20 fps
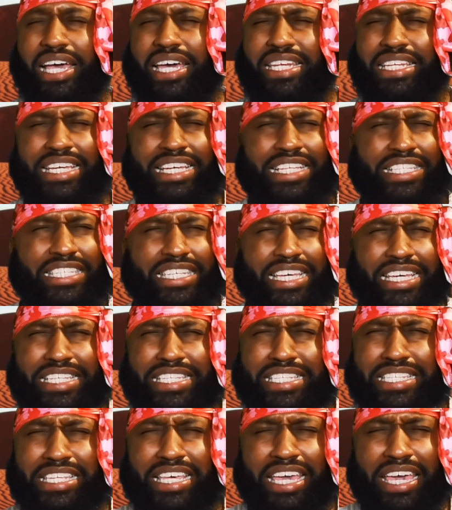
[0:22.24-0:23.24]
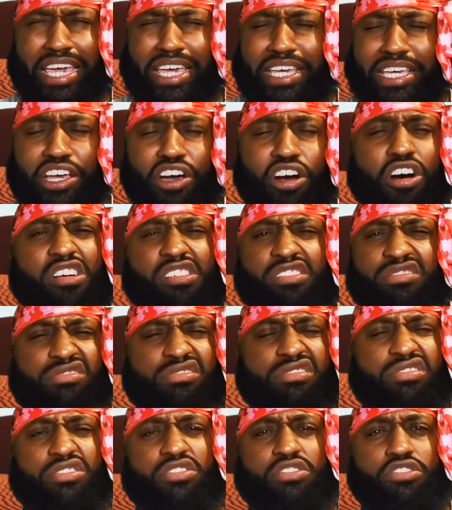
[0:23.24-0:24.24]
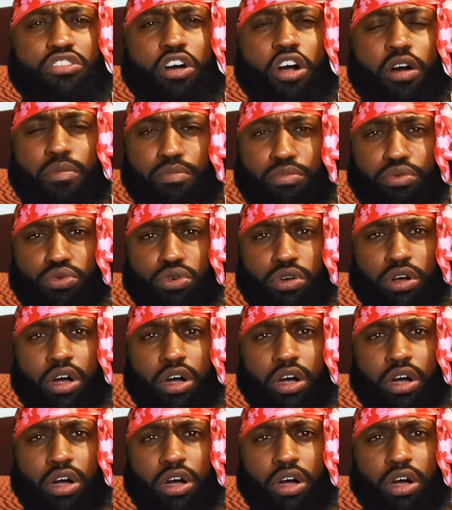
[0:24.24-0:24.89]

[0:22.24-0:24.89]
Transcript: And it is a ensemble